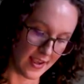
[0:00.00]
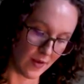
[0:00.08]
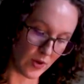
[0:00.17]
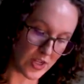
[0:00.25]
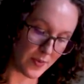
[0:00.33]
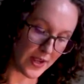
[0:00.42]

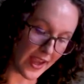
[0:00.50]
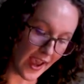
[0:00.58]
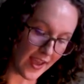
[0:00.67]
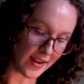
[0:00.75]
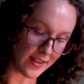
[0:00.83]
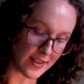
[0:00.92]
which
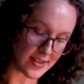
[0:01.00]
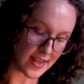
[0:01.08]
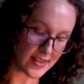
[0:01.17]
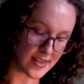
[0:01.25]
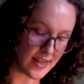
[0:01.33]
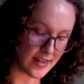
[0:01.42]
began in the
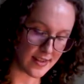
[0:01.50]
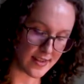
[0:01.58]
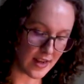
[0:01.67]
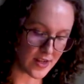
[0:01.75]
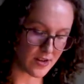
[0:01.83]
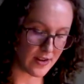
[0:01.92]
16th
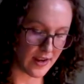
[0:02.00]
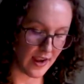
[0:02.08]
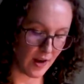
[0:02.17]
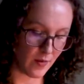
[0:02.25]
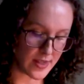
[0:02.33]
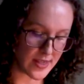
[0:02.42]
century
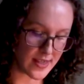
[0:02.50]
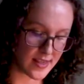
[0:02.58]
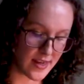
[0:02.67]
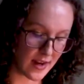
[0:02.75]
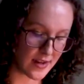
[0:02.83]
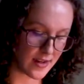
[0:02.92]
and was
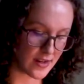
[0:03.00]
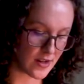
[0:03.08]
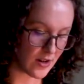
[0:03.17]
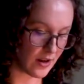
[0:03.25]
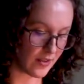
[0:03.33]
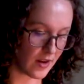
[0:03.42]
extended
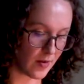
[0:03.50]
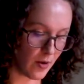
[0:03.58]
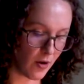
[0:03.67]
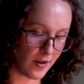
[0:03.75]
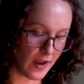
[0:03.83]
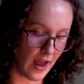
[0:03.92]
during the
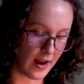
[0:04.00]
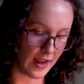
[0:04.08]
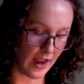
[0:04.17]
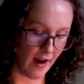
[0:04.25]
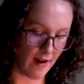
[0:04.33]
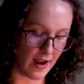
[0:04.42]
Napoleonic
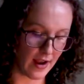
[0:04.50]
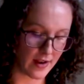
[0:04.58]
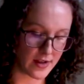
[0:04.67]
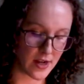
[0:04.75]
era